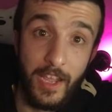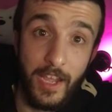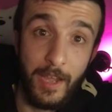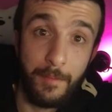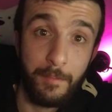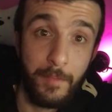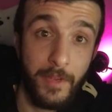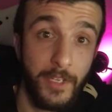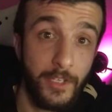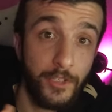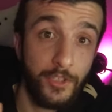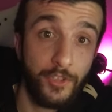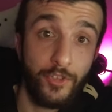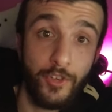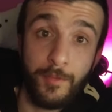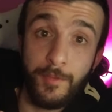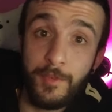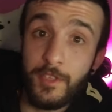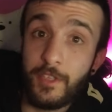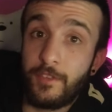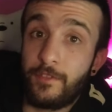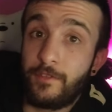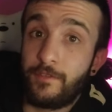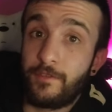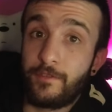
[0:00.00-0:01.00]
and be
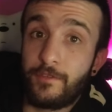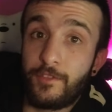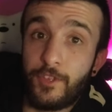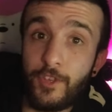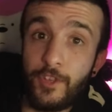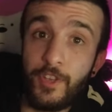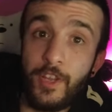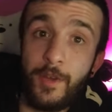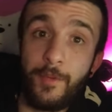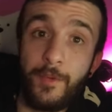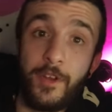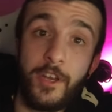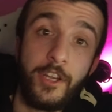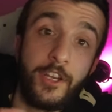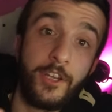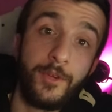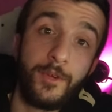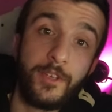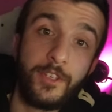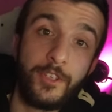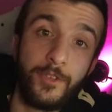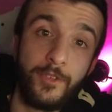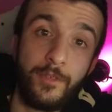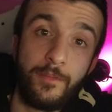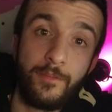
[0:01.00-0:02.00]
descriptive, so that way I know
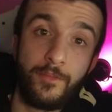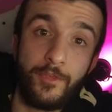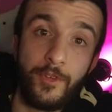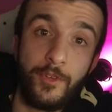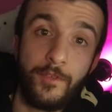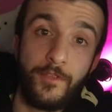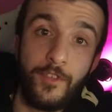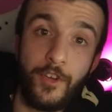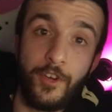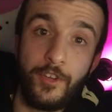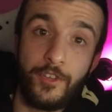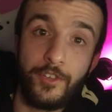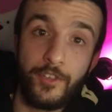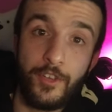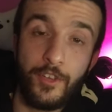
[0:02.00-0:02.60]
what to improve on.